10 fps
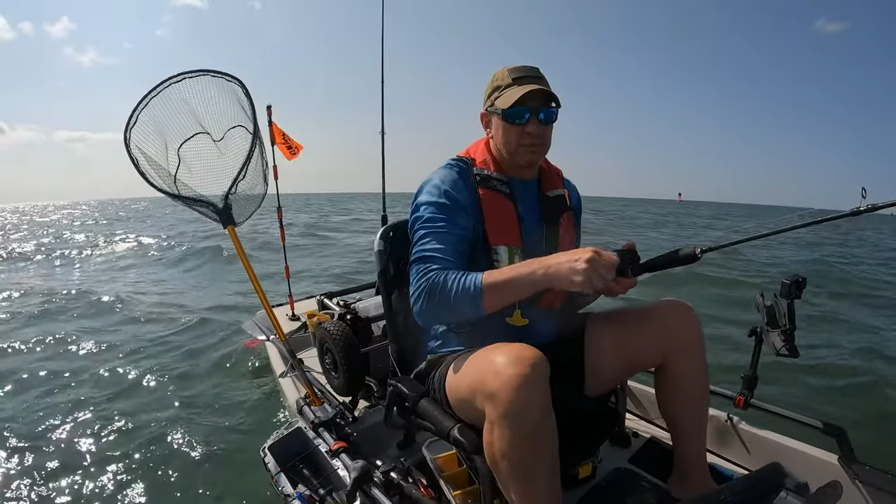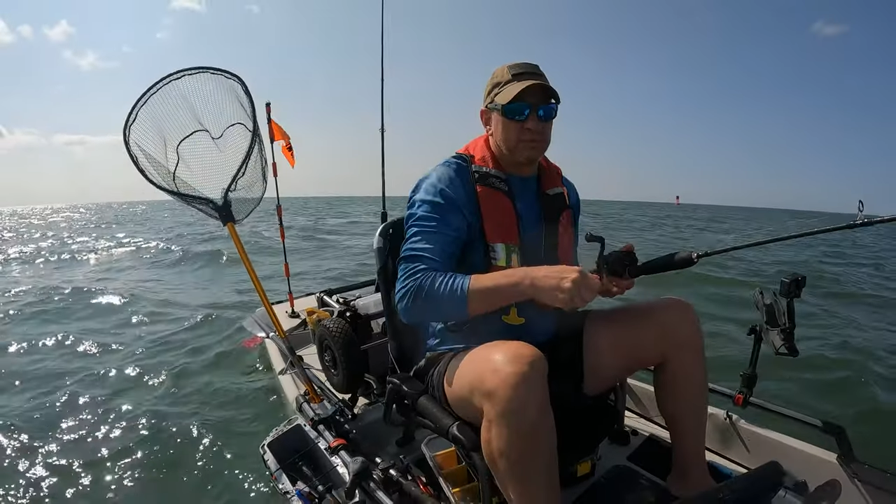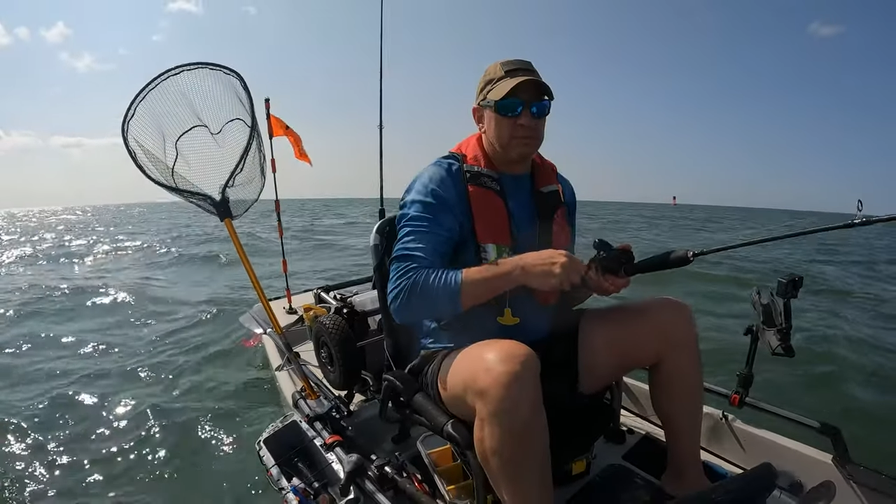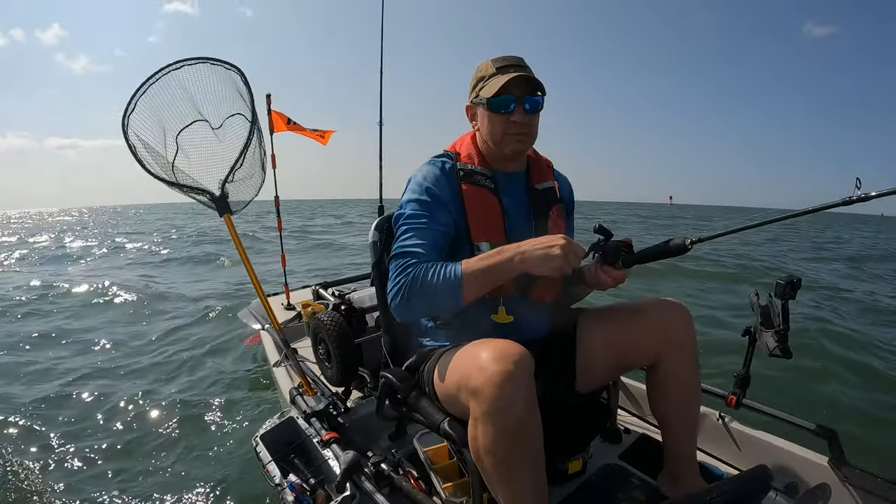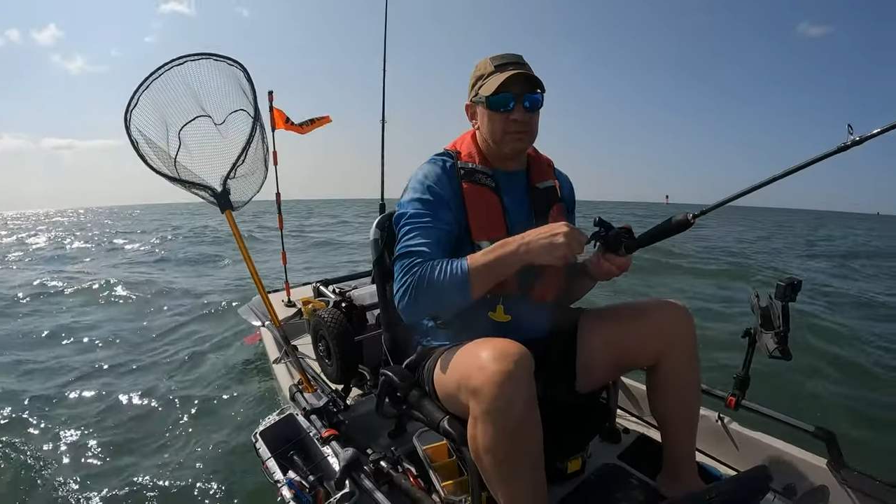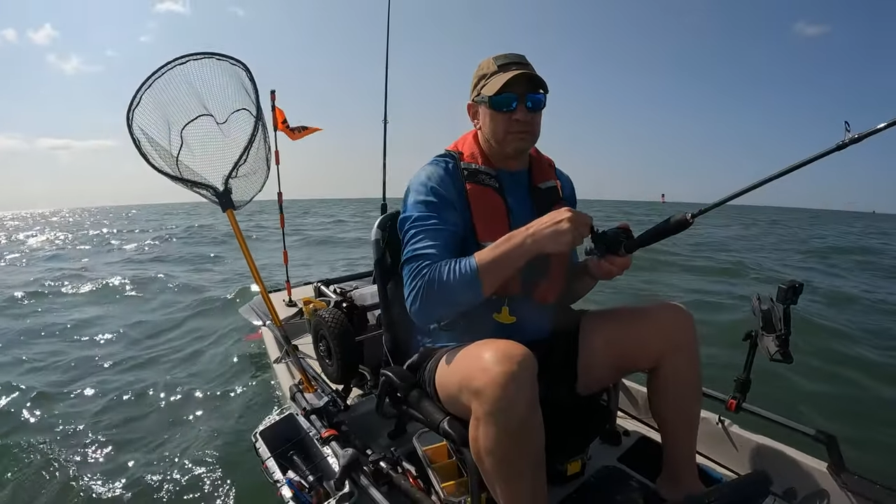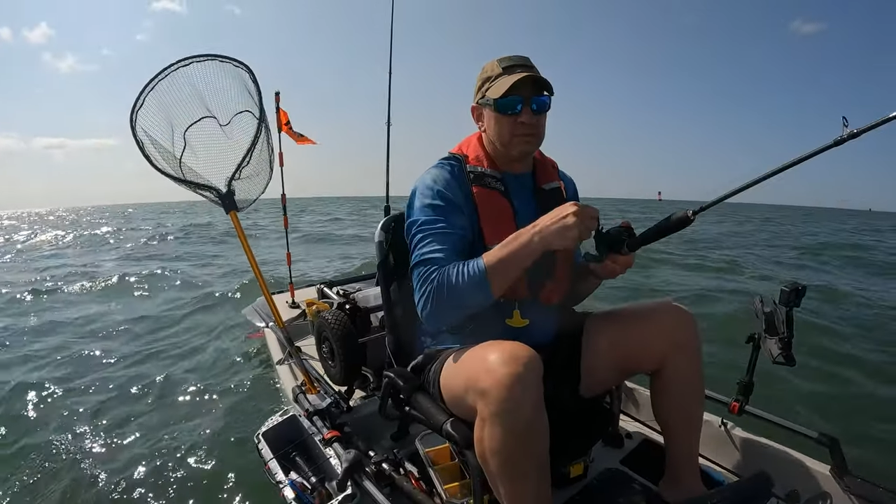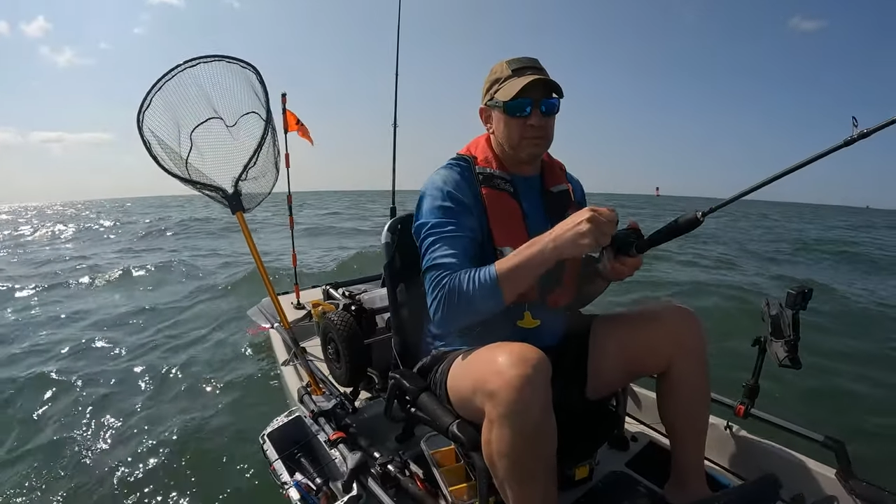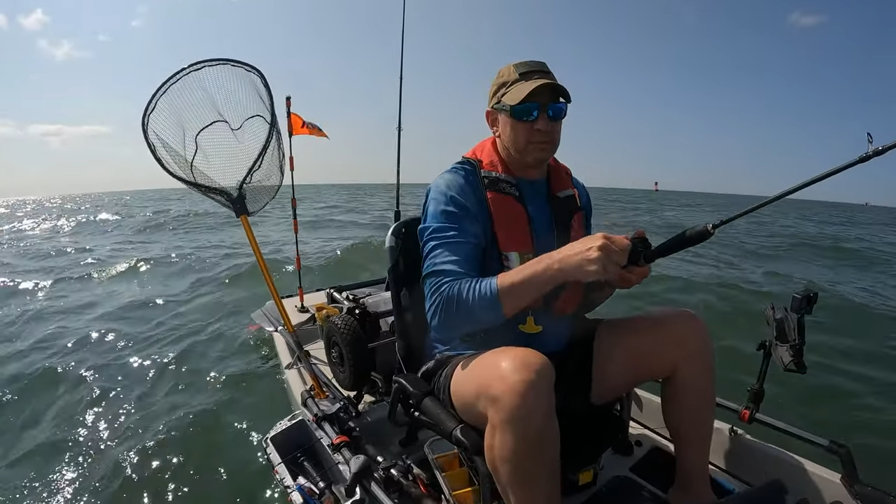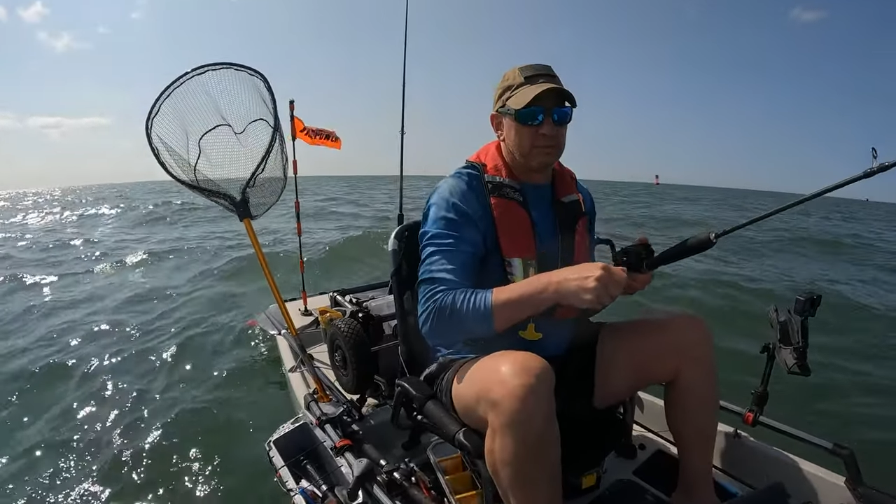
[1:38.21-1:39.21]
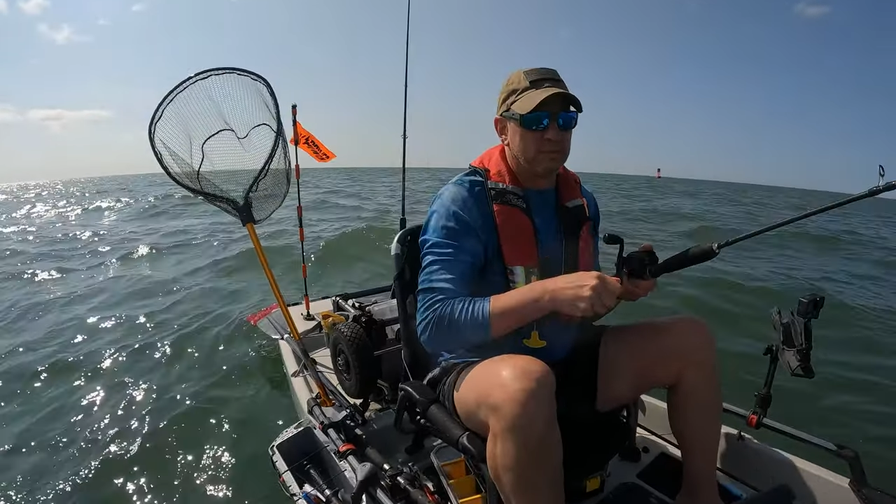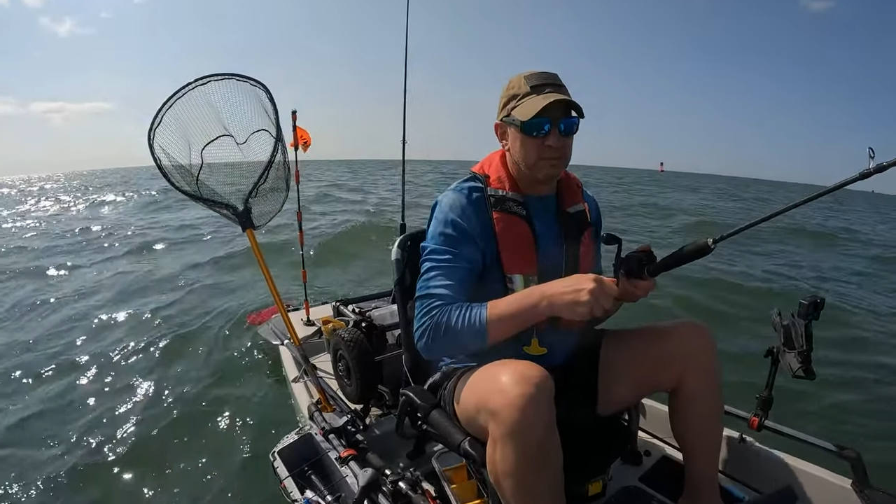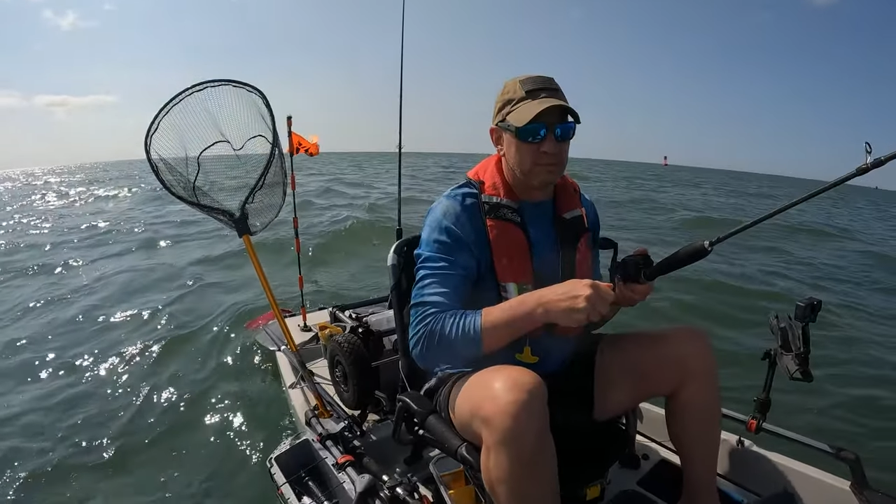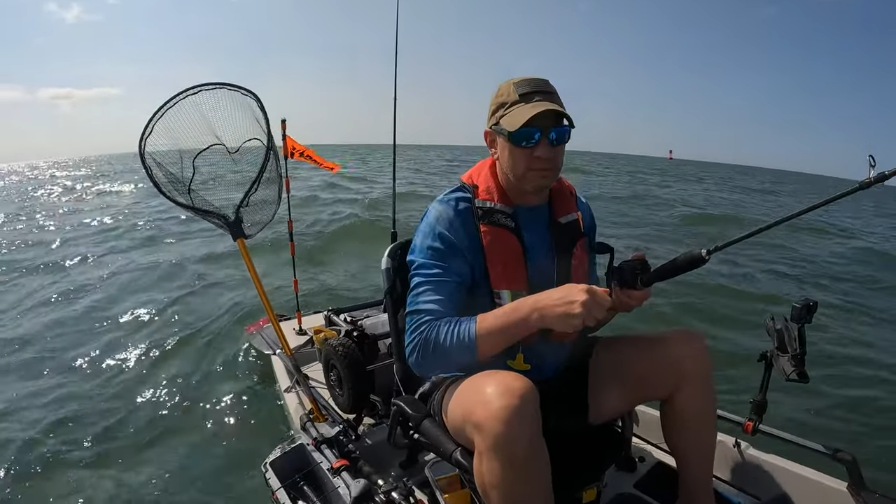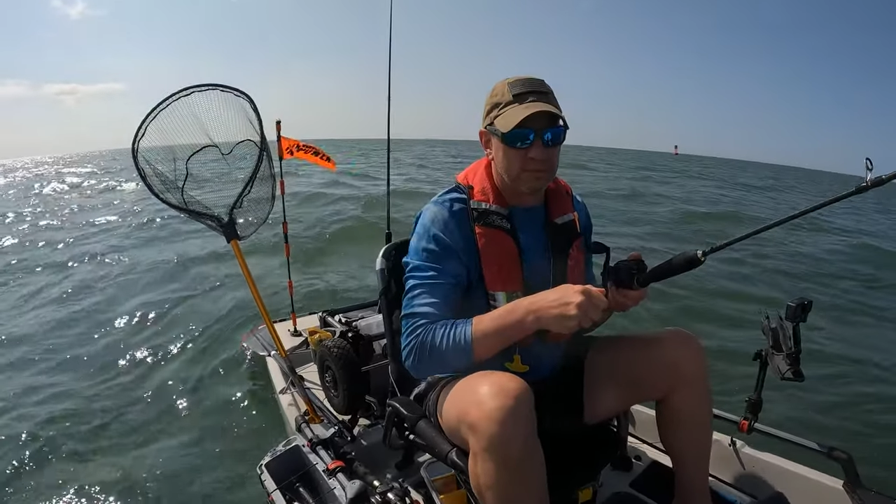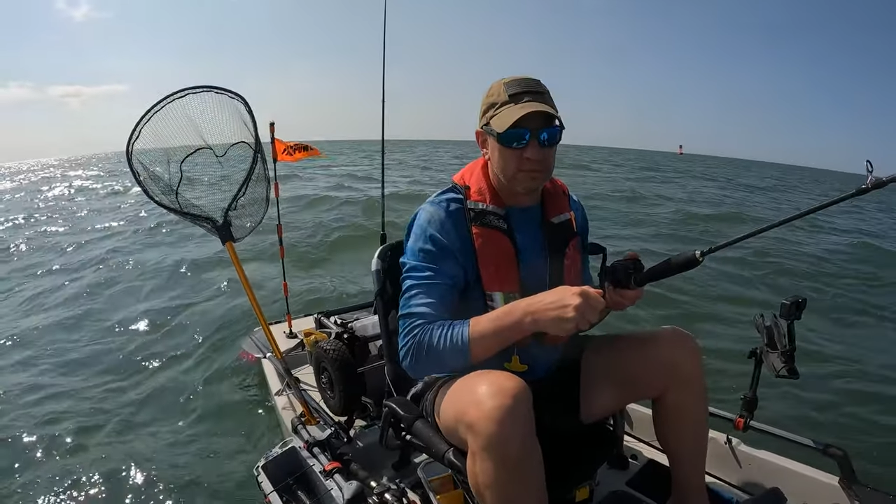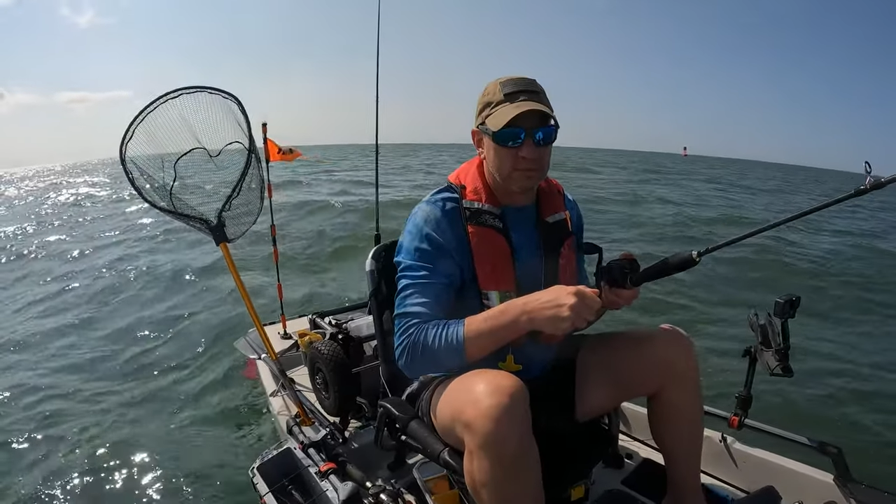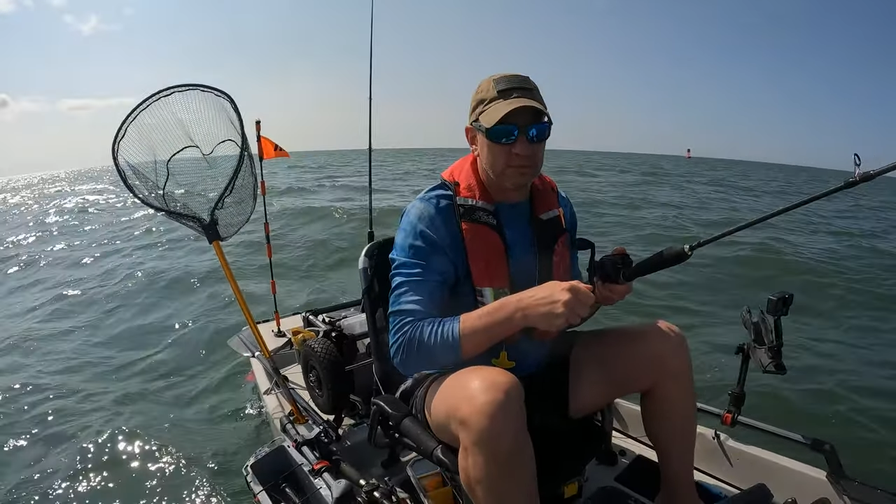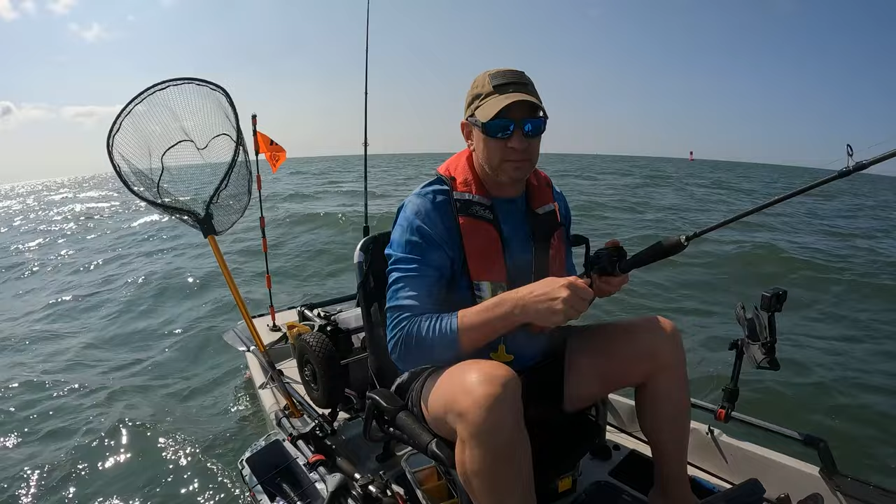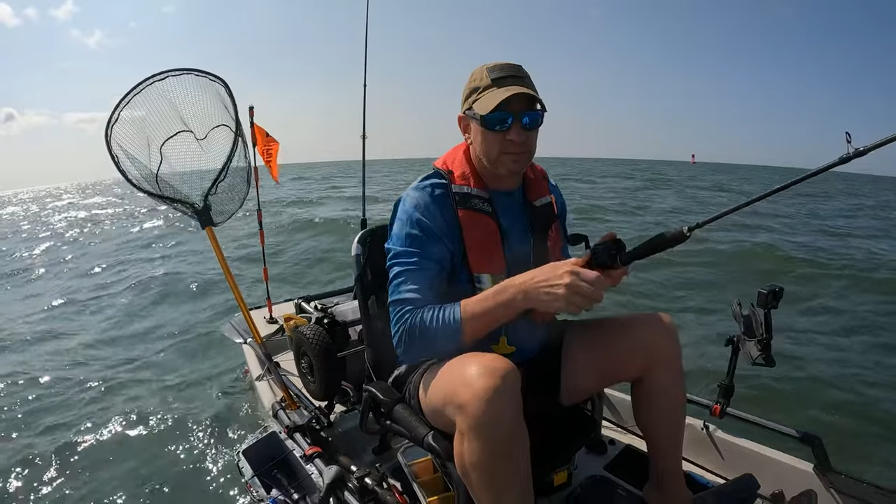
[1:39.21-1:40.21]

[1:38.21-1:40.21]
look down in the water and see fish